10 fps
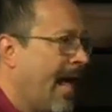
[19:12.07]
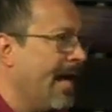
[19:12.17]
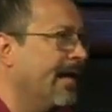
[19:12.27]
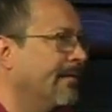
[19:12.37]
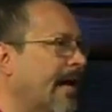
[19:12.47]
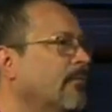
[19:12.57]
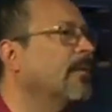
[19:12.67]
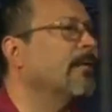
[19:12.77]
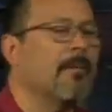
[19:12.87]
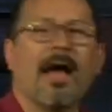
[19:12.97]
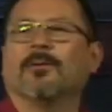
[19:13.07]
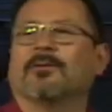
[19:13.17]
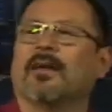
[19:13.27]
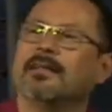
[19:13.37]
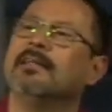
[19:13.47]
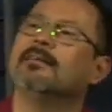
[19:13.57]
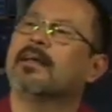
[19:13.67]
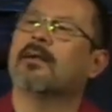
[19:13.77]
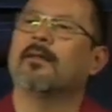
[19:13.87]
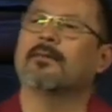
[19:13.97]
And, and that's what I always tell leaders
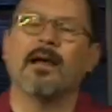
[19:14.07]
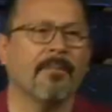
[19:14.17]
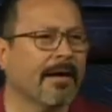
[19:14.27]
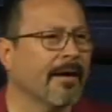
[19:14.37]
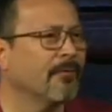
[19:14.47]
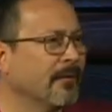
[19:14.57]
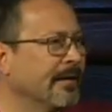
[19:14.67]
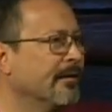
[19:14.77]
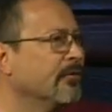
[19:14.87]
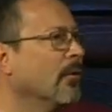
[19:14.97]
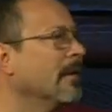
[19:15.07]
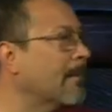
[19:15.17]
that all the time. Be careful, leaders. Don't